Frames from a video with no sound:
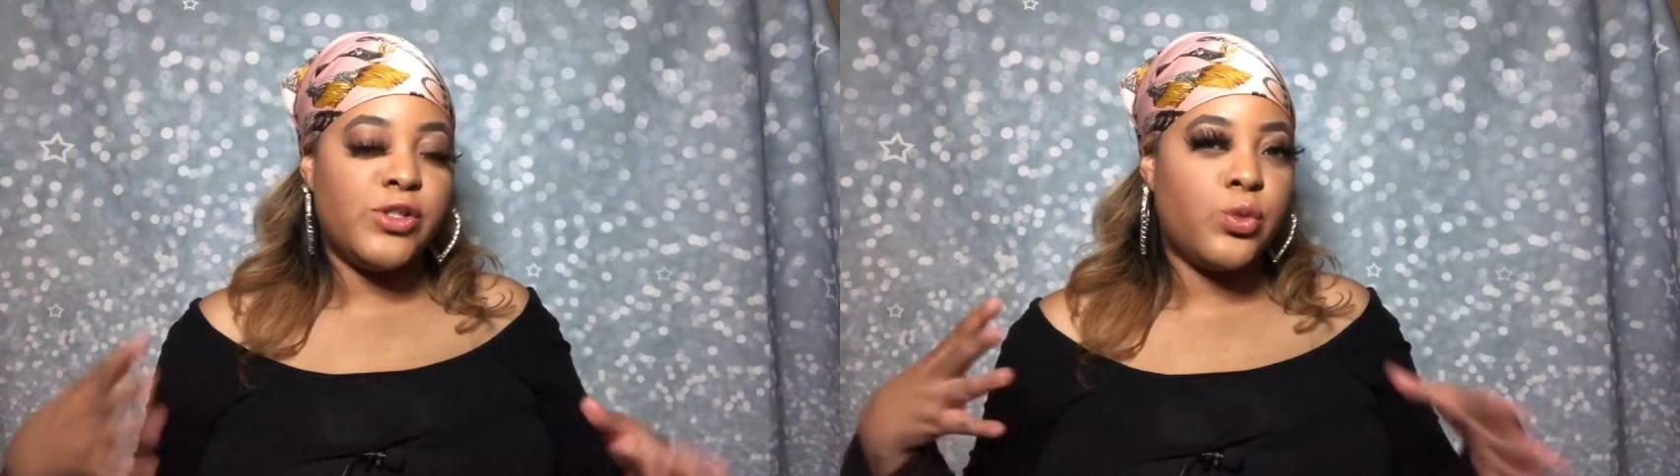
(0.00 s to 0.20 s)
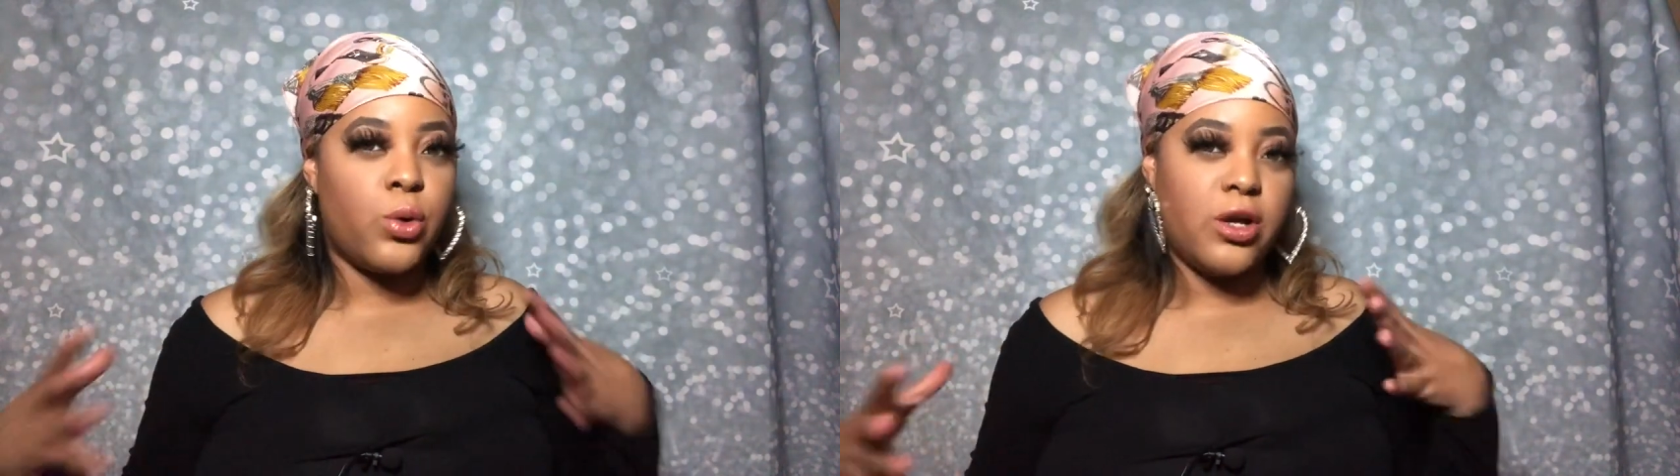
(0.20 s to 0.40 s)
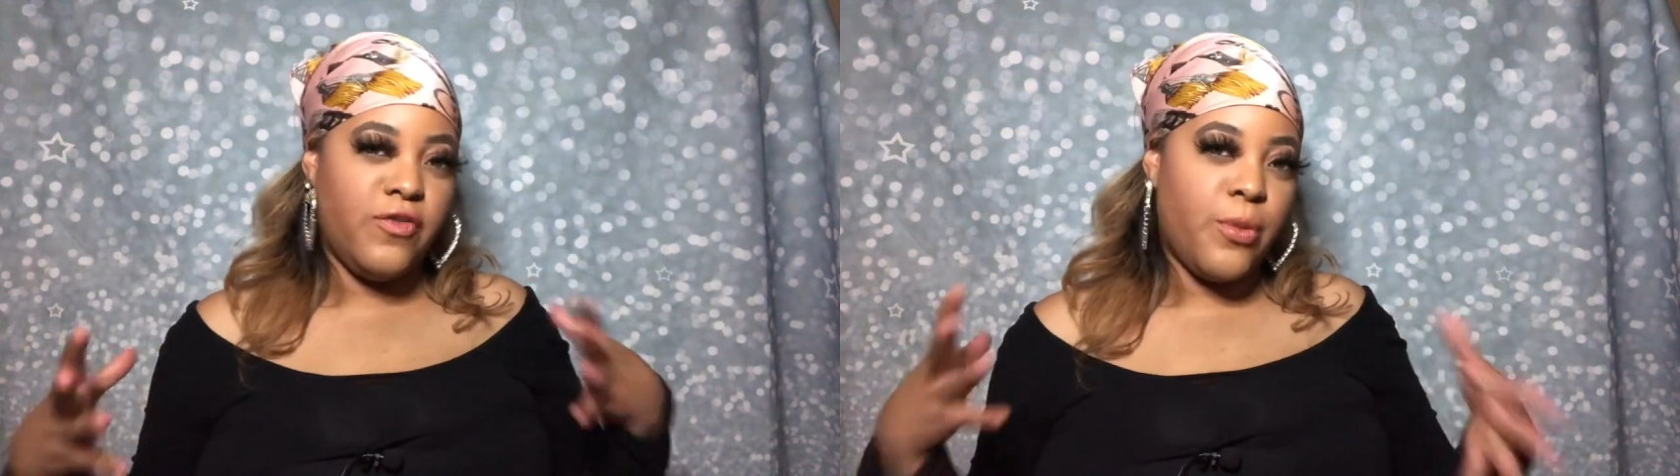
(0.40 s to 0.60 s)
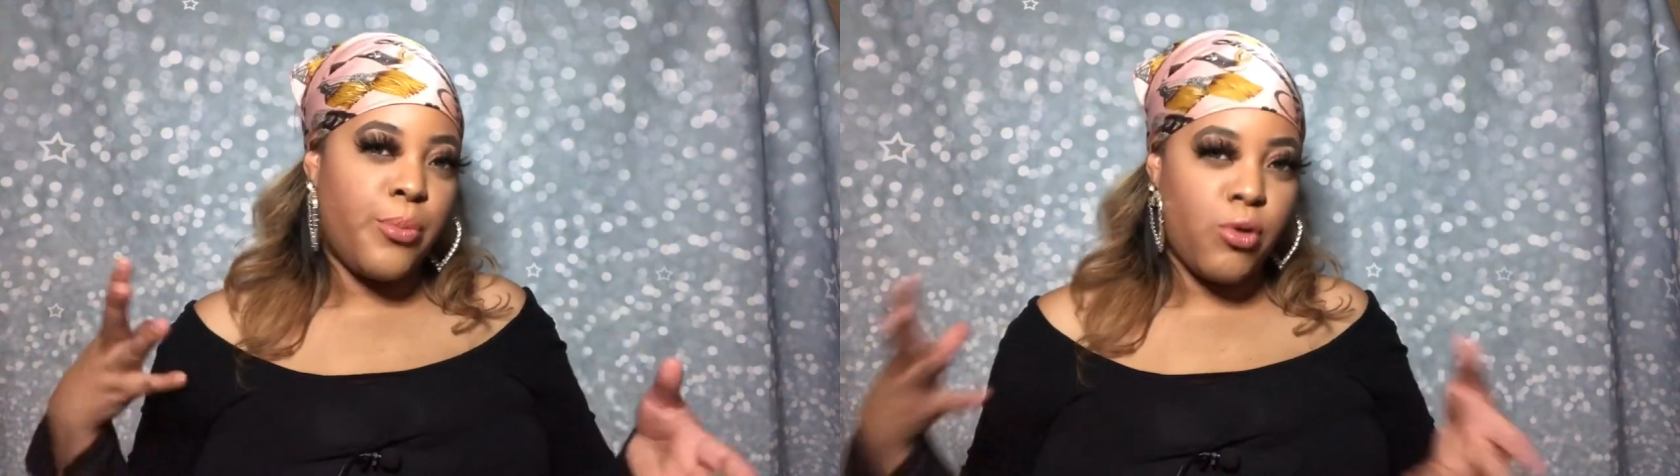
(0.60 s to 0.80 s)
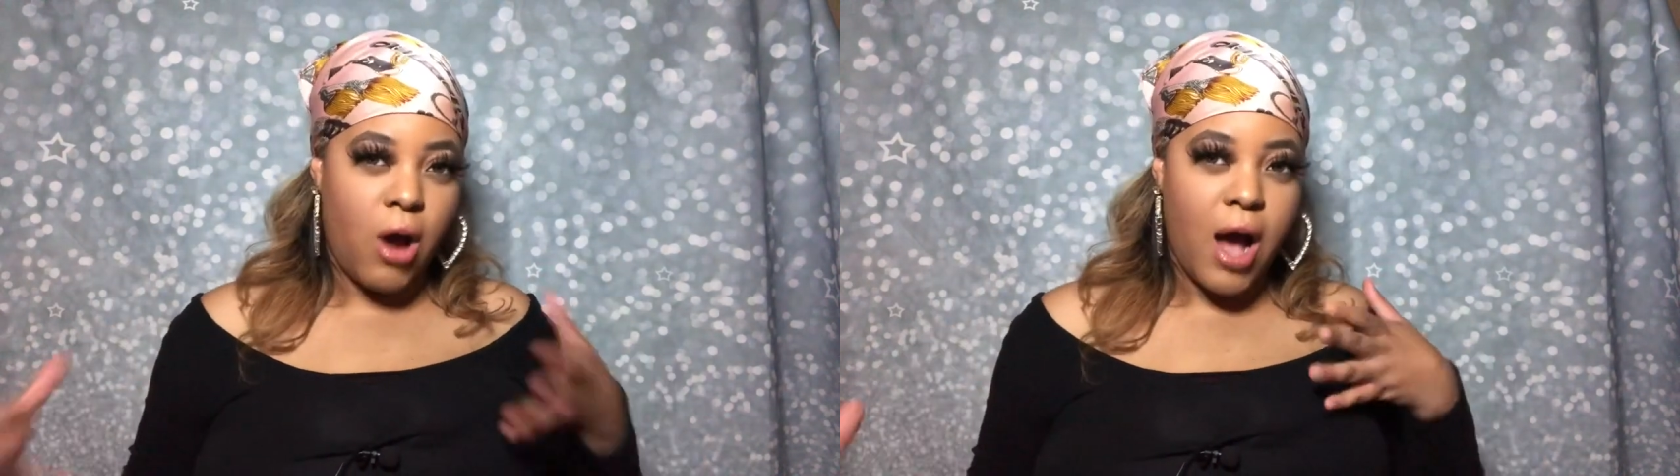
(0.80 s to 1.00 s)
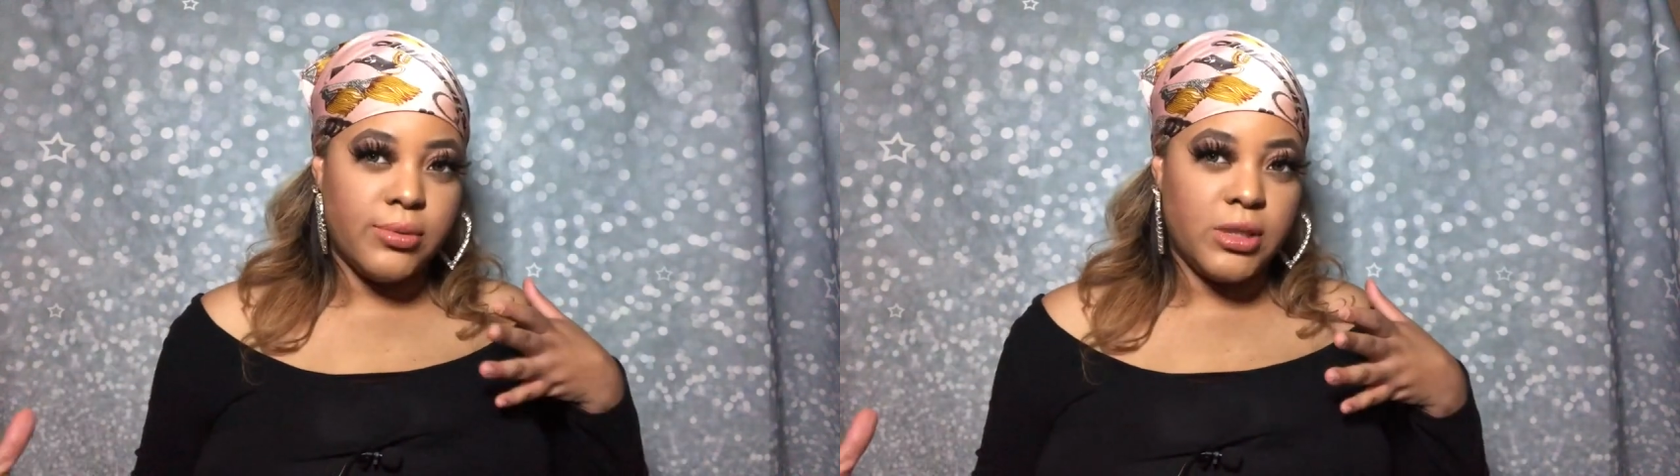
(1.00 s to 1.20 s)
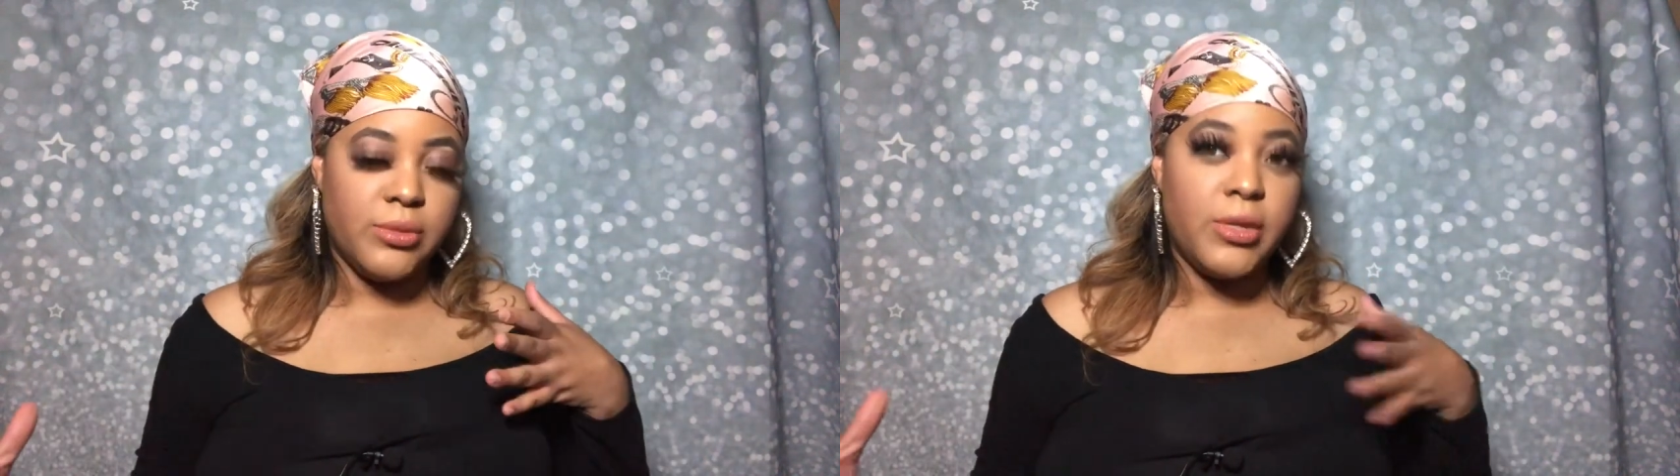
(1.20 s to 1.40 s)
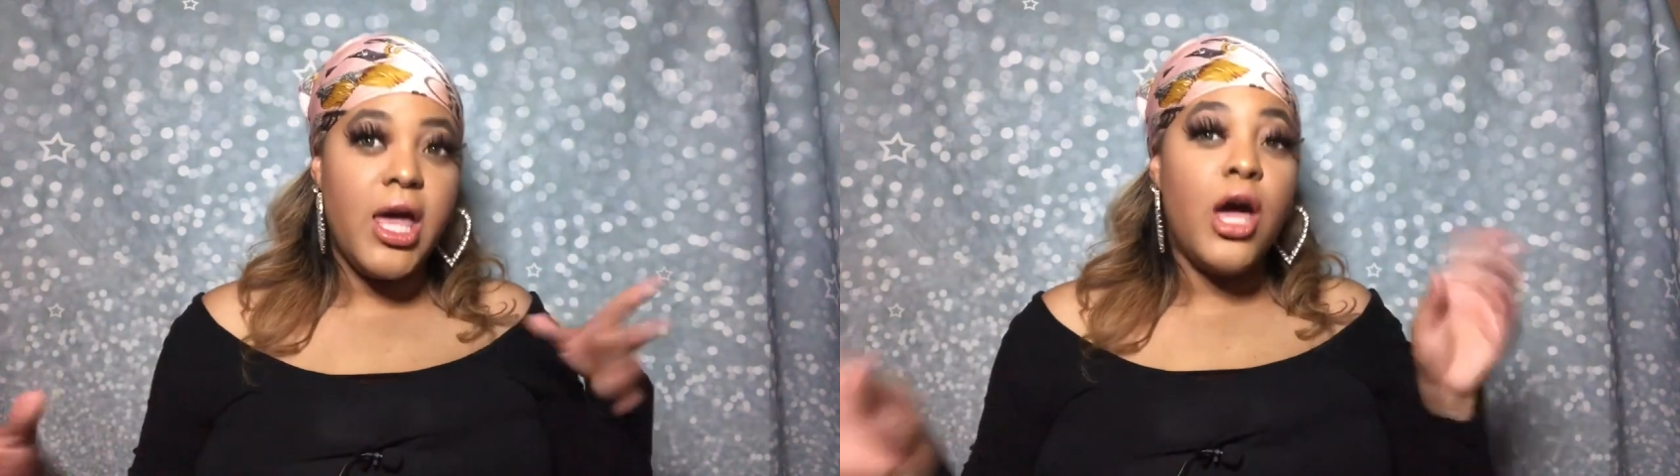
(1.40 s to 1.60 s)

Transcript: sort of a problem